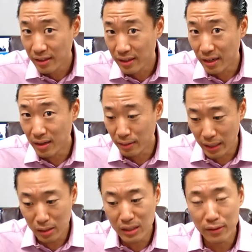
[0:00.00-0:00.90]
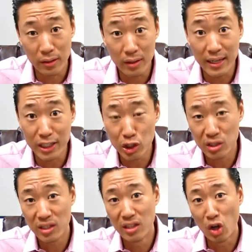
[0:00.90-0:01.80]
they're they don't even, they're not
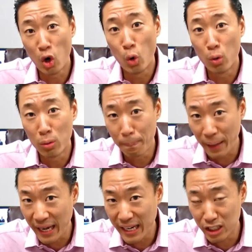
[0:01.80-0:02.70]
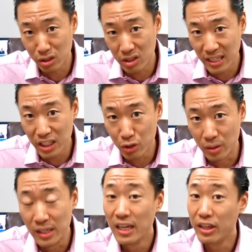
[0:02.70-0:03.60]
interested in the whole page or
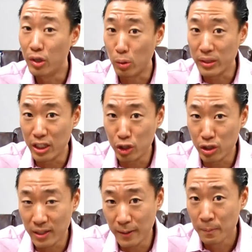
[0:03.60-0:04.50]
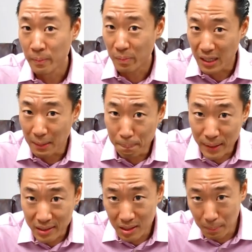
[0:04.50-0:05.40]
schedule. They're only interested in
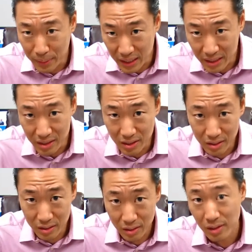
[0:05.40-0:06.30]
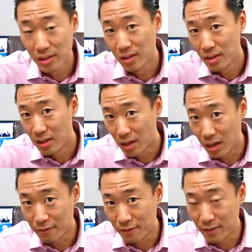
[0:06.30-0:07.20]
bits and pieces
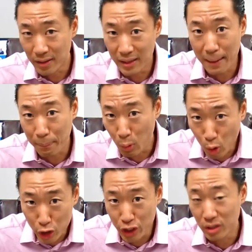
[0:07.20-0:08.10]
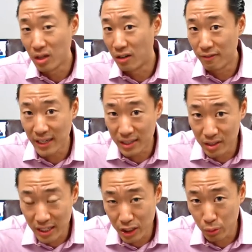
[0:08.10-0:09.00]
of that portion of that
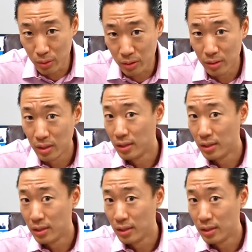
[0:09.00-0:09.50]
schedule.